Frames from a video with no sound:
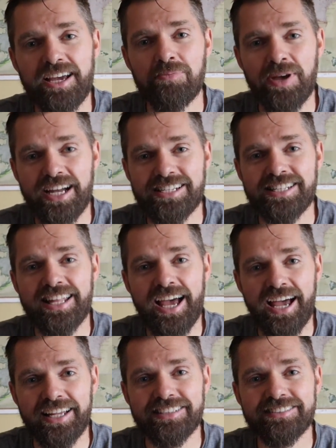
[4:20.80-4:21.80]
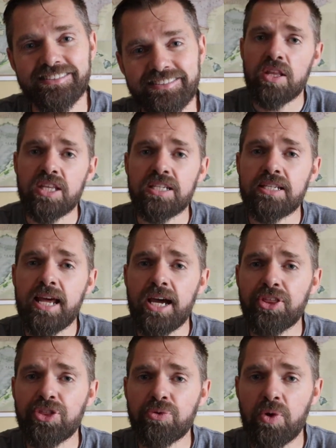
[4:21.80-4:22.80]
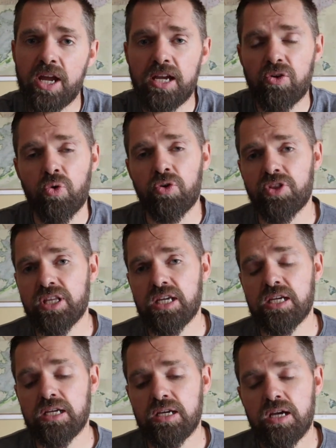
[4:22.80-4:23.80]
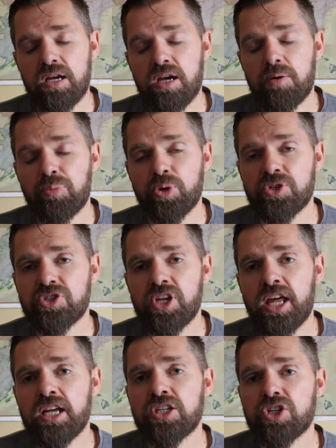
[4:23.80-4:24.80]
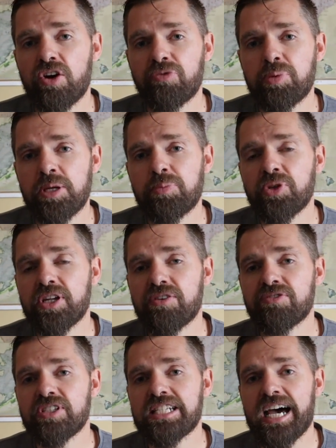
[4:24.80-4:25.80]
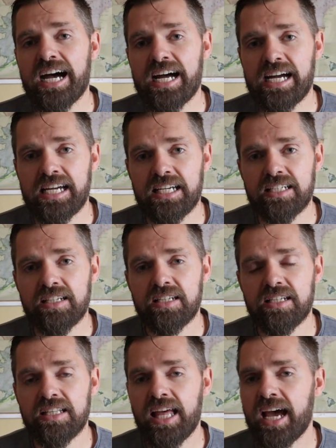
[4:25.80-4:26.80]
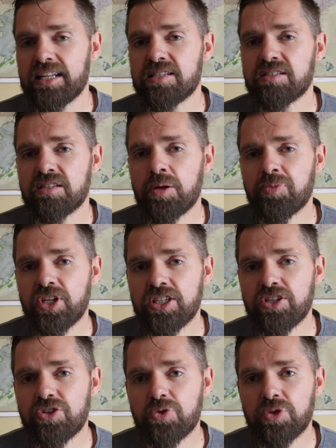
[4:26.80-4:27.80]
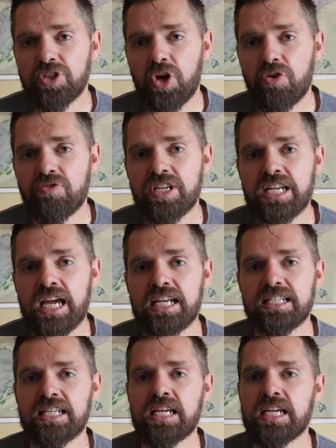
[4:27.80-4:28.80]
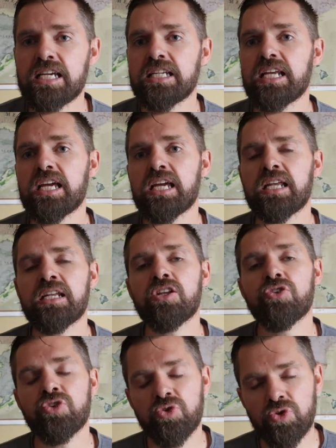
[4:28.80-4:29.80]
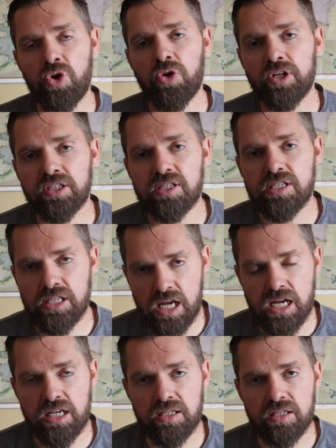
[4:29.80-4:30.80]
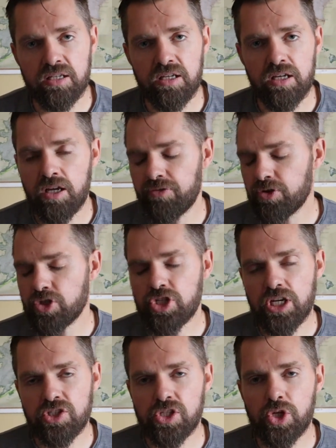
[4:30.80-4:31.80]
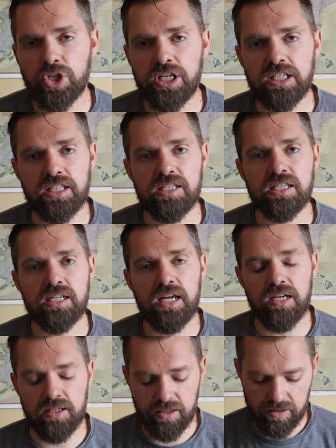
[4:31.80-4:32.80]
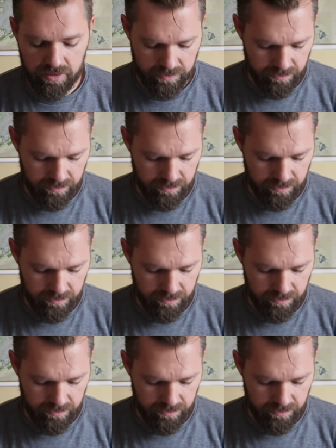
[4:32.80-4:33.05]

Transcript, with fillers: Imagine that. The death rate or the percentage of people that have died that had something to do with COVID 19 in New York State, if you're just looking at the state,